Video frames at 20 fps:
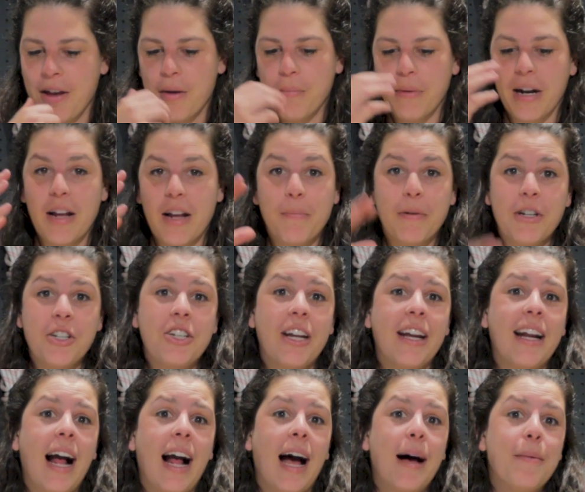But I
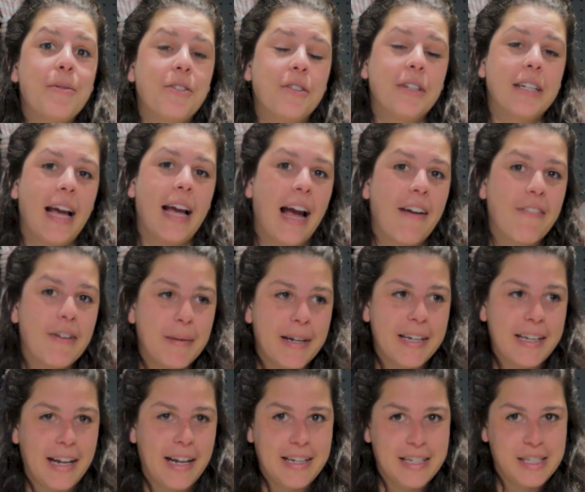appreciate absolutely
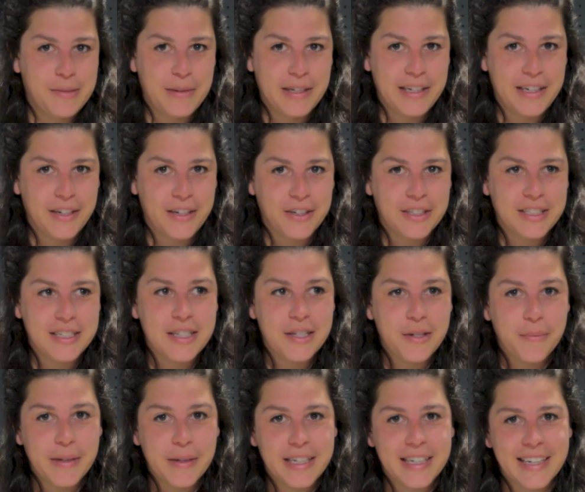everybody that has been here since
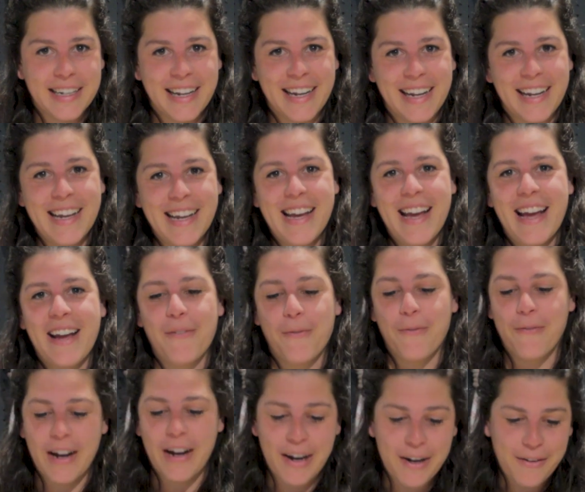the beginning.
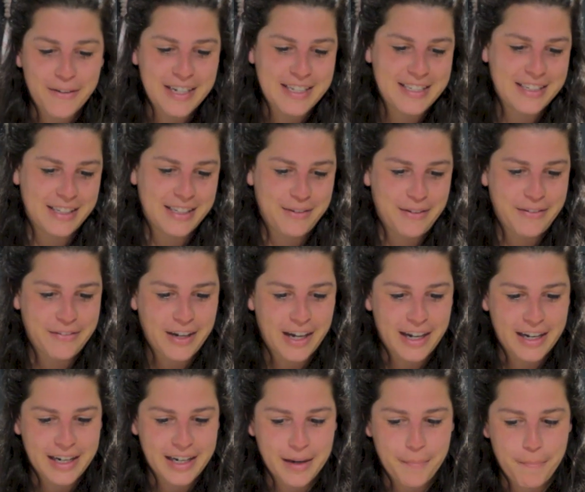Very recently, we've
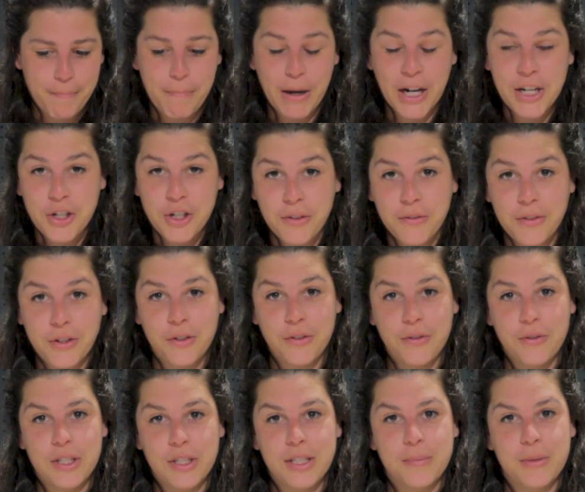gotten a bunch of
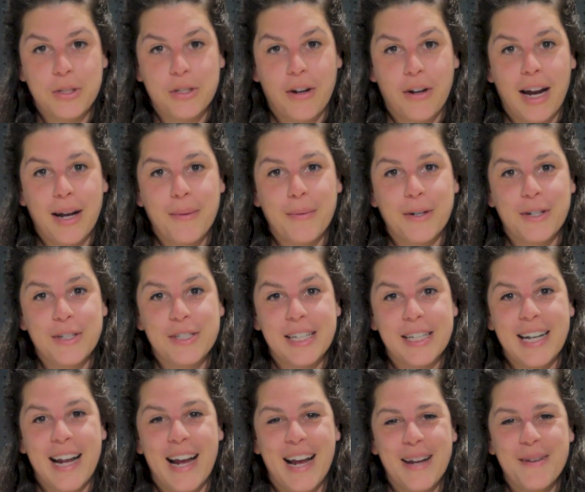new subscribers,
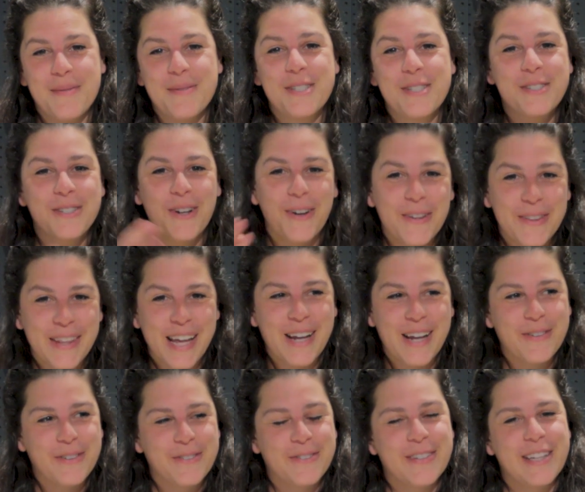and I am so
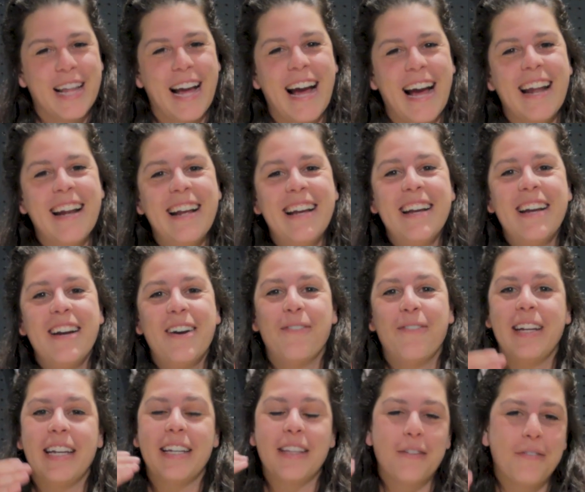thankful for that.
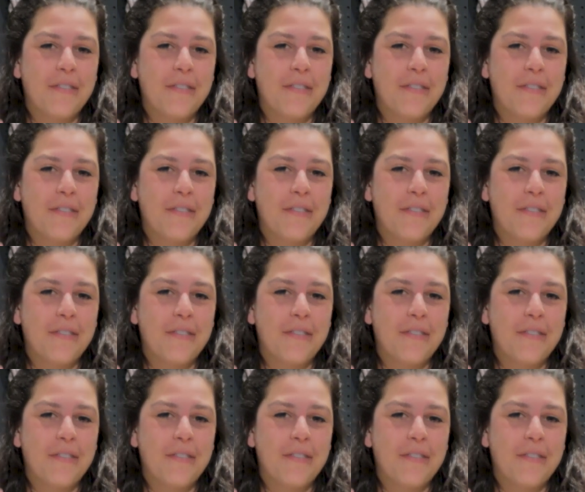We hit